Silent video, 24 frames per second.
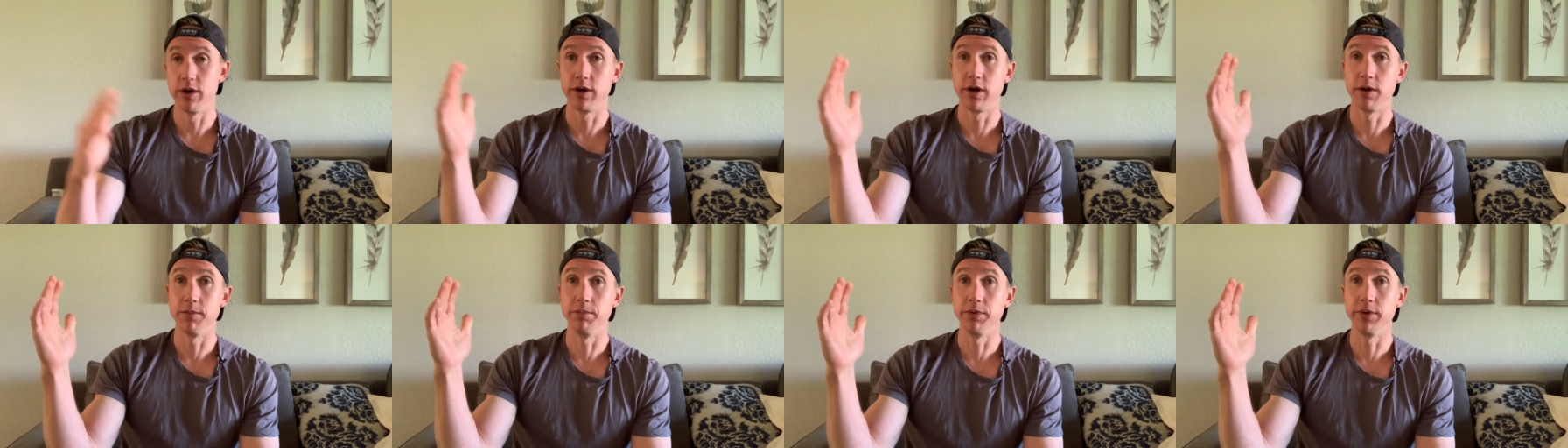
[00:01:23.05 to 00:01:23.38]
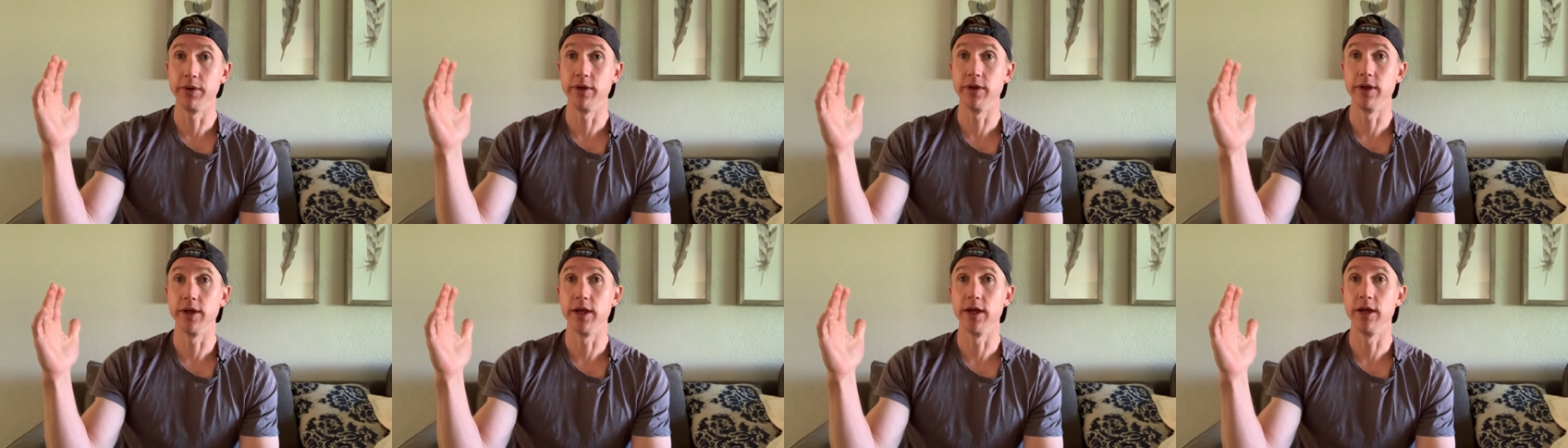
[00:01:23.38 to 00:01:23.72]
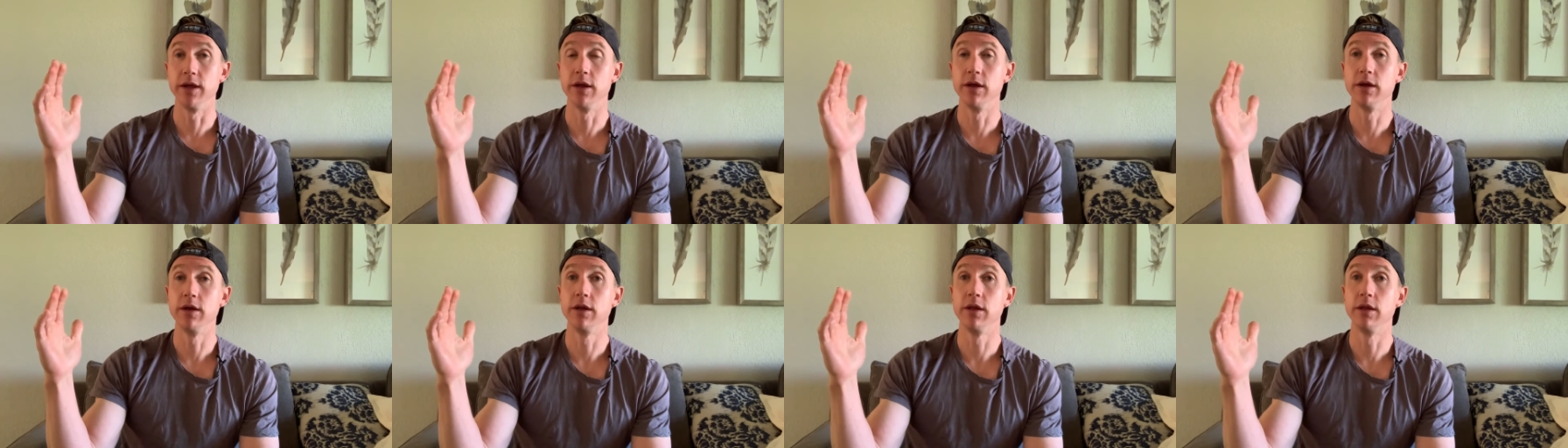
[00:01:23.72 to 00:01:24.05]

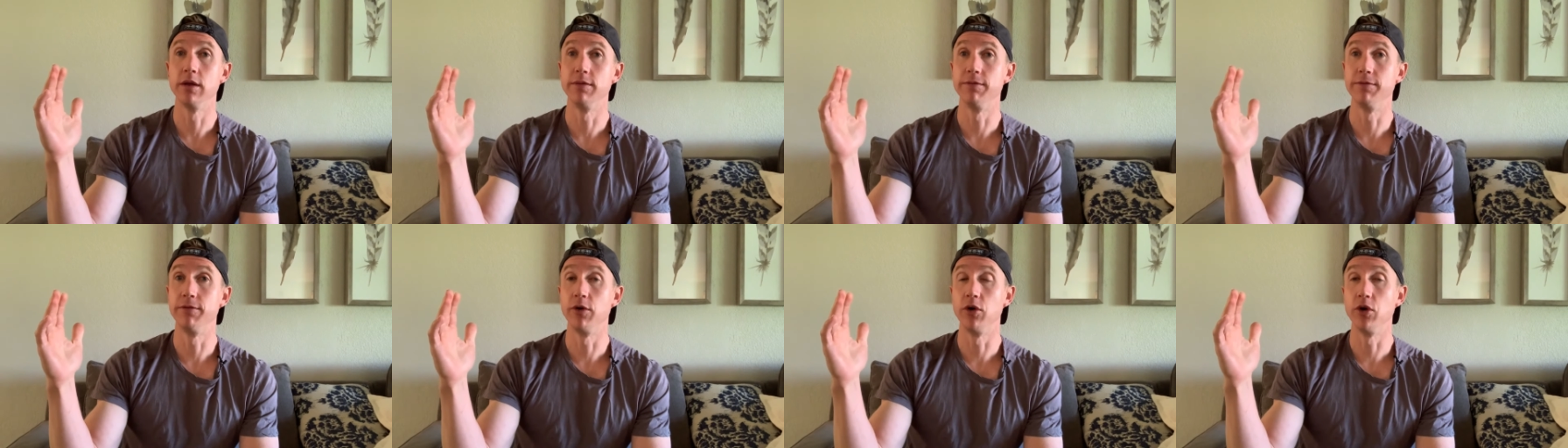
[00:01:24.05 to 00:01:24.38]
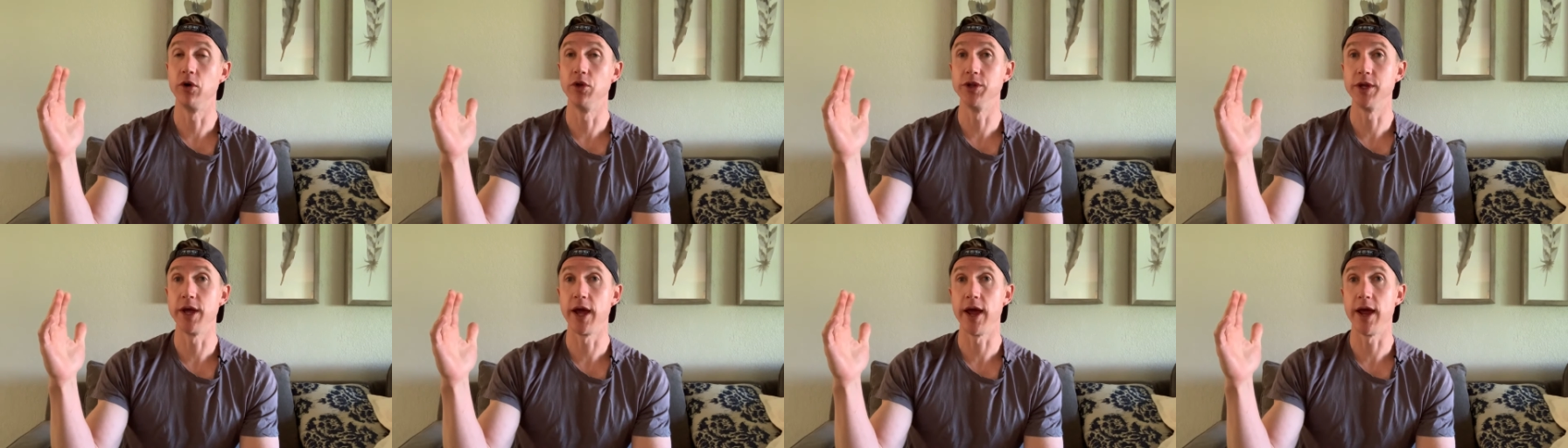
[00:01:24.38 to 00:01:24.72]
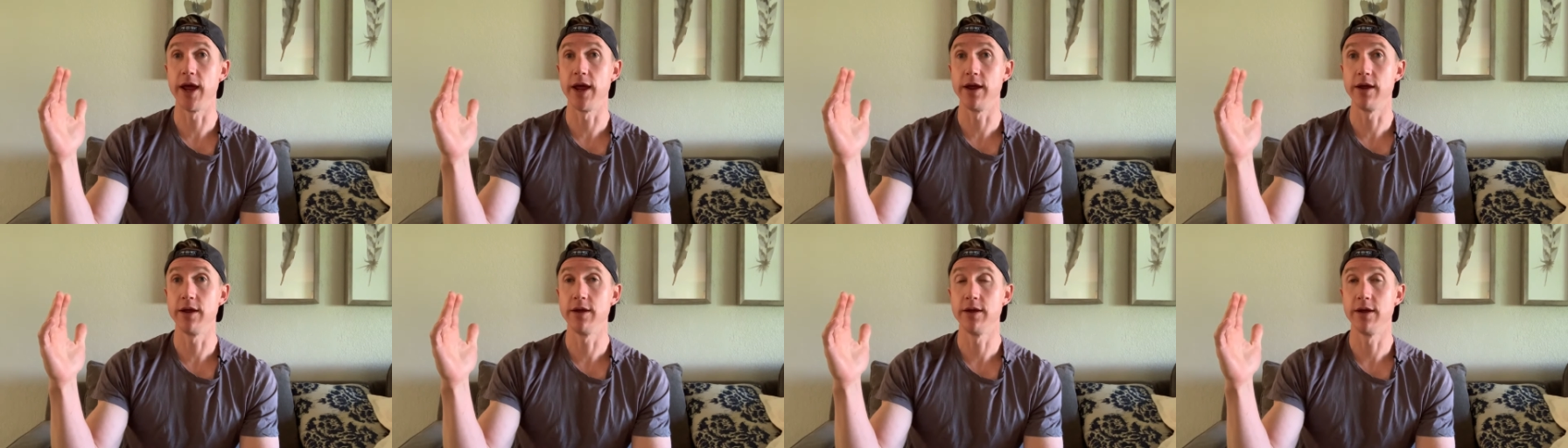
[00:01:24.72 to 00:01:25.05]
completely full
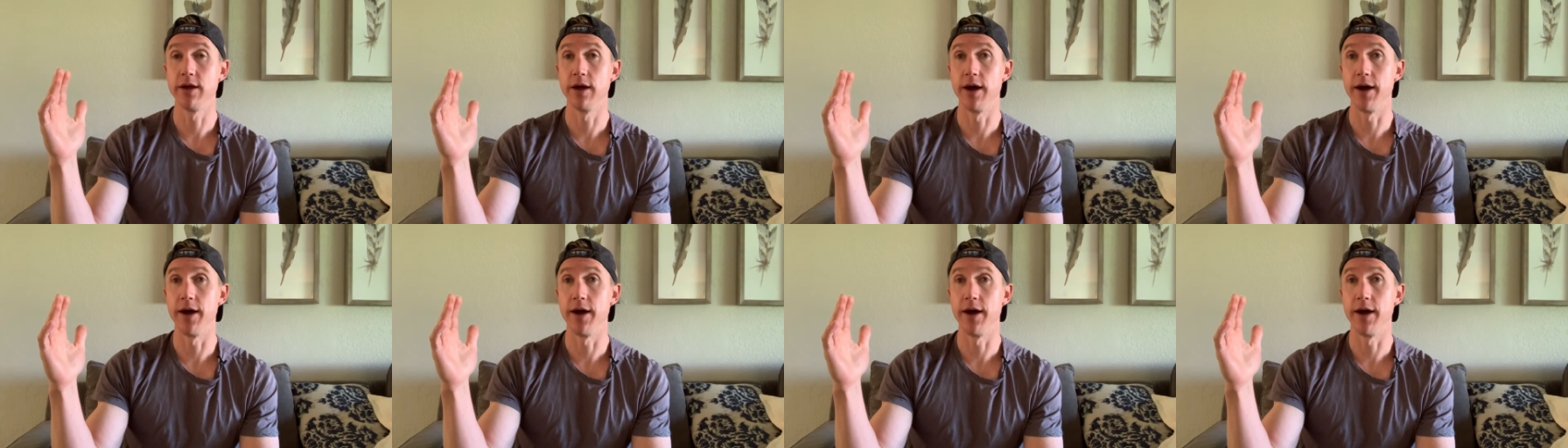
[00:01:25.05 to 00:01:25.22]
day